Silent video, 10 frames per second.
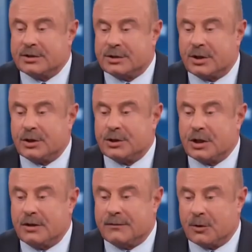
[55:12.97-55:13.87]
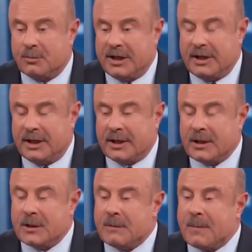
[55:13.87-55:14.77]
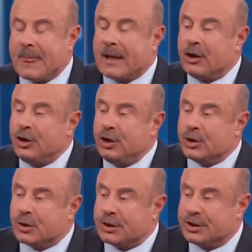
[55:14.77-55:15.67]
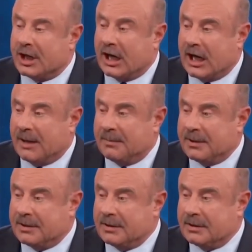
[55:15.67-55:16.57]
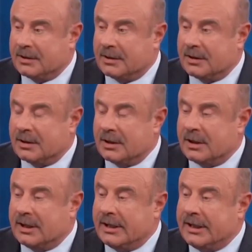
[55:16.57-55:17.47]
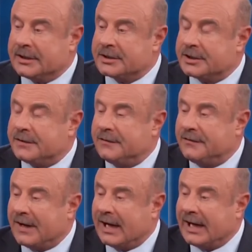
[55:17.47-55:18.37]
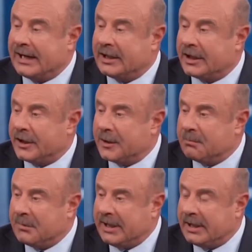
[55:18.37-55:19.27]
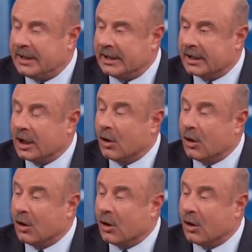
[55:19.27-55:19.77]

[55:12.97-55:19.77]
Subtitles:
Search for Meaning. Your job is to find the meaning.